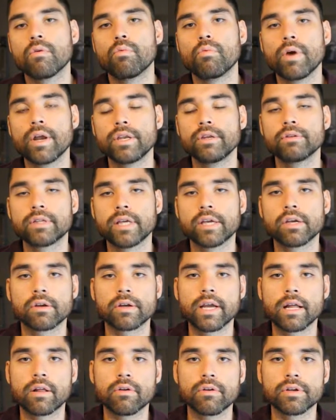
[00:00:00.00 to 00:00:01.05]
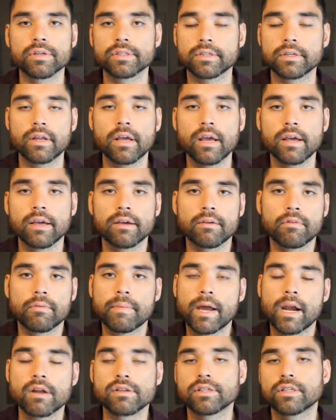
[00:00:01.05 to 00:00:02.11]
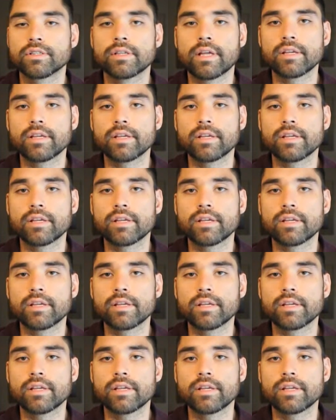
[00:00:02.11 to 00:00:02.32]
when you take your calories in. What matters is